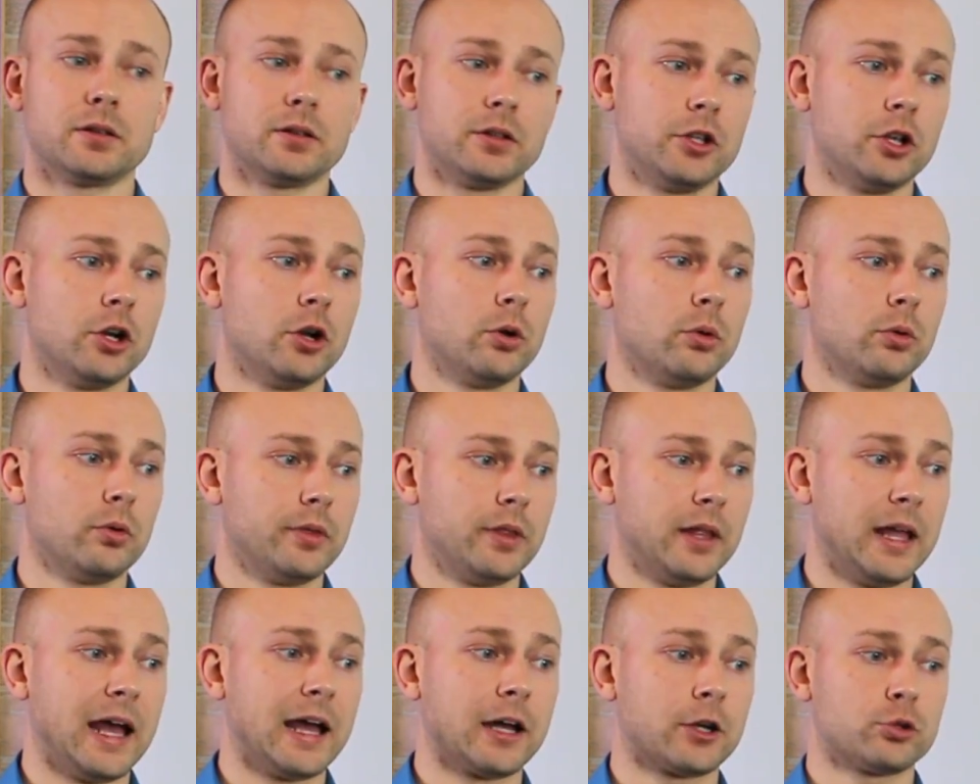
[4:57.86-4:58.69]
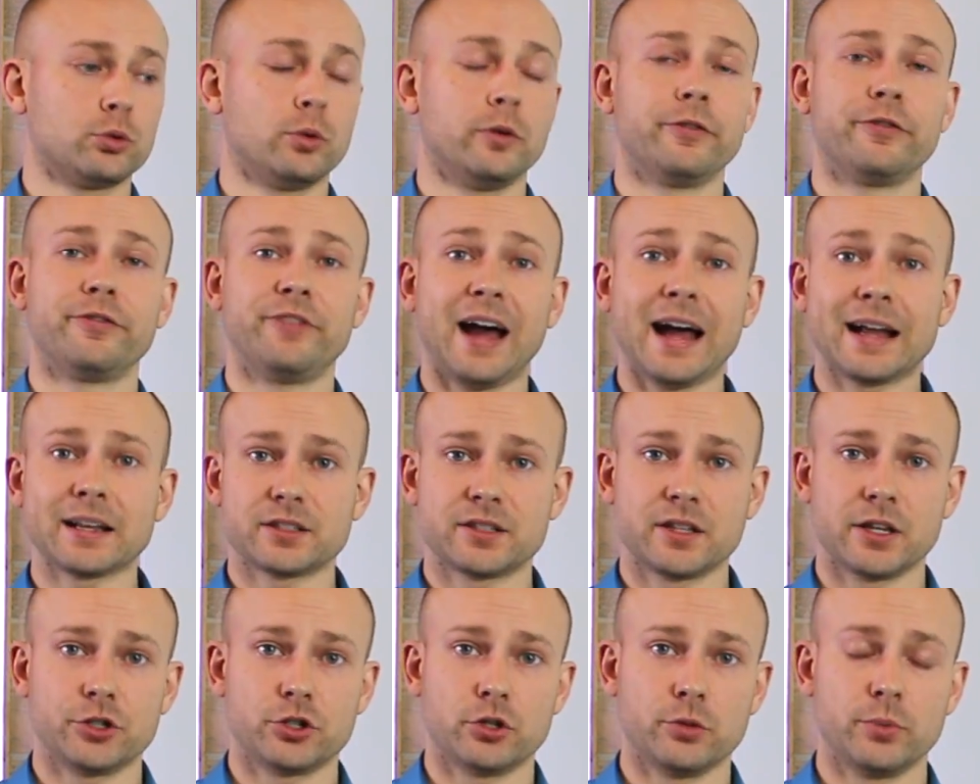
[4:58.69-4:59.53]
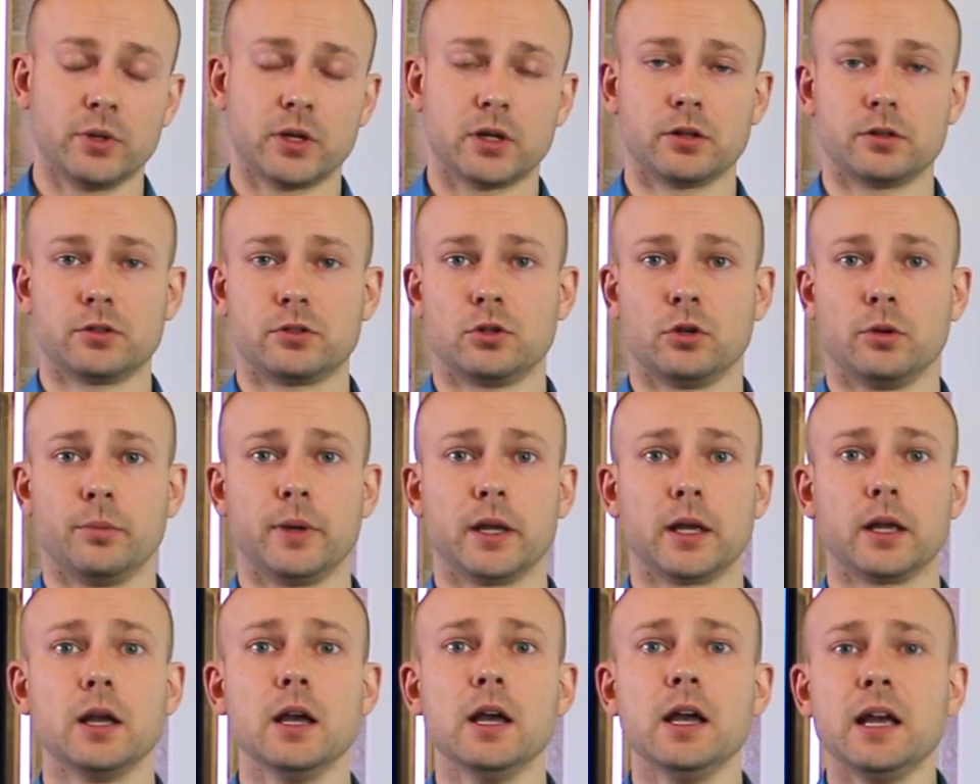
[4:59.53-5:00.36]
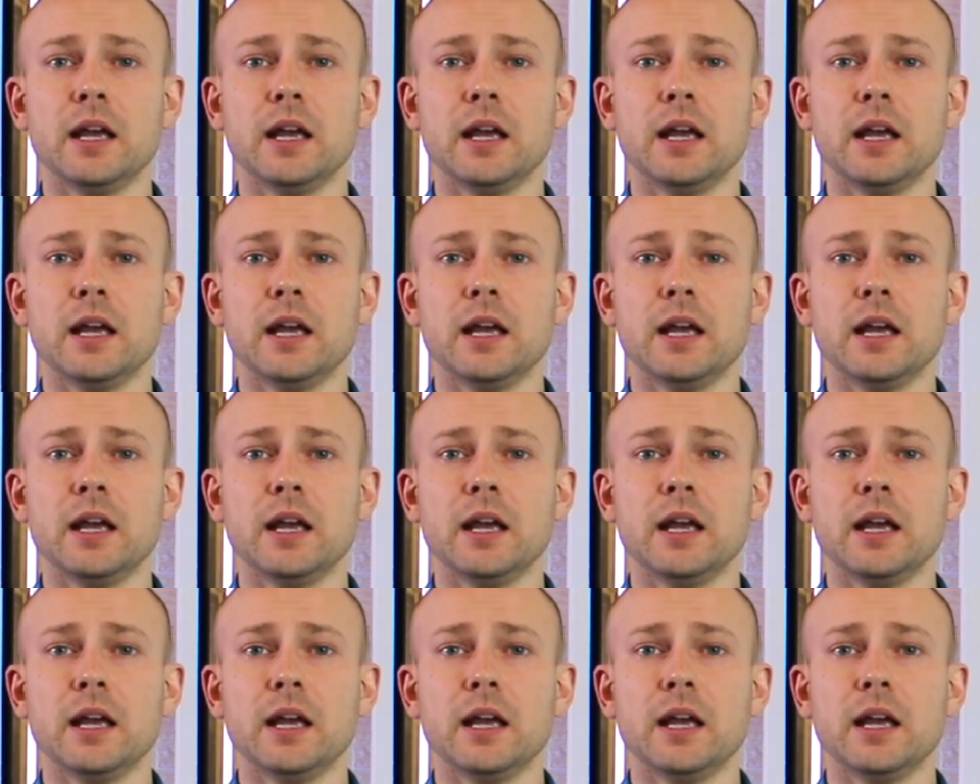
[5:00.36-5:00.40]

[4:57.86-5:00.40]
you know the actual fats they should be consuming.